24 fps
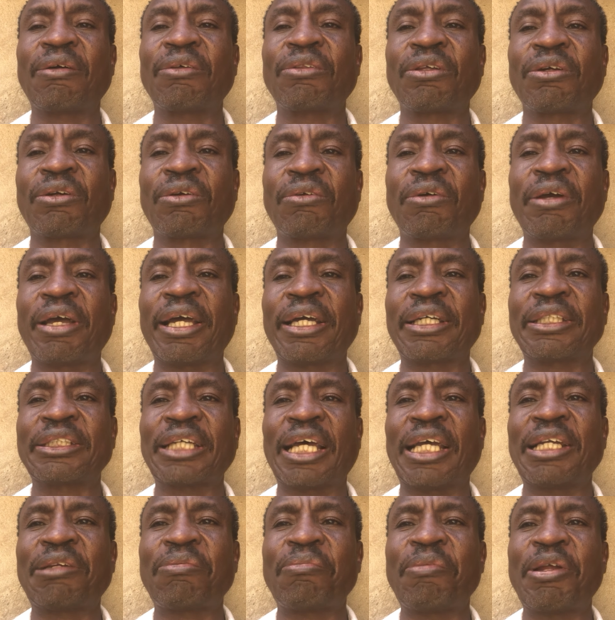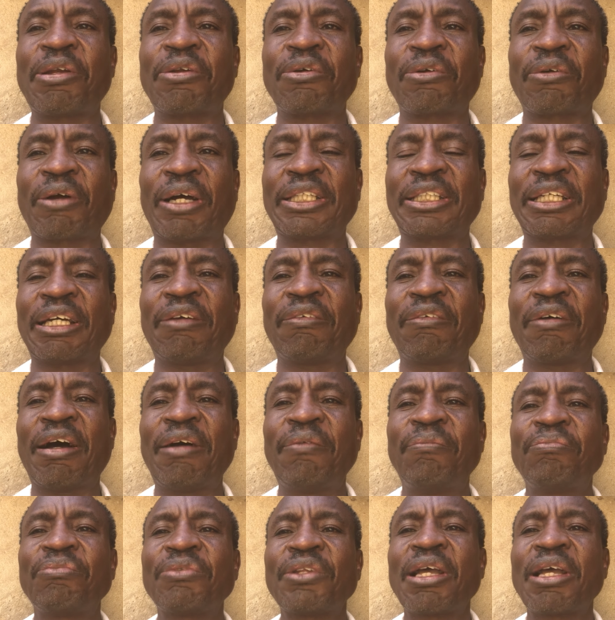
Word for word: through excitement or whatever,